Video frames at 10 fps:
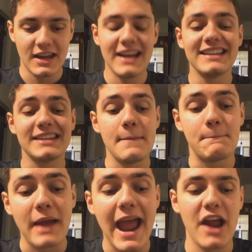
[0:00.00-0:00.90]
it is
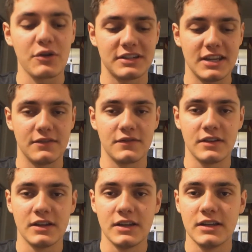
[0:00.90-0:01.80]
imperative
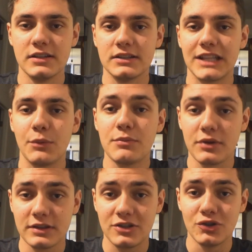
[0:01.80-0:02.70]
that we
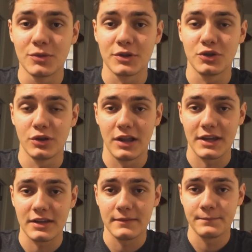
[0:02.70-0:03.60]
bring this YouTuber to the
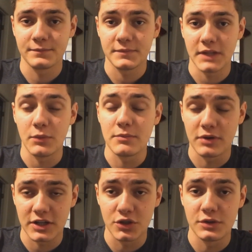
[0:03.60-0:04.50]
light and we
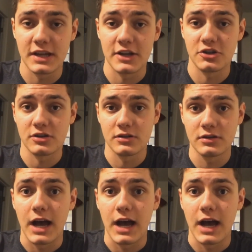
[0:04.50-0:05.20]
bring it to attention.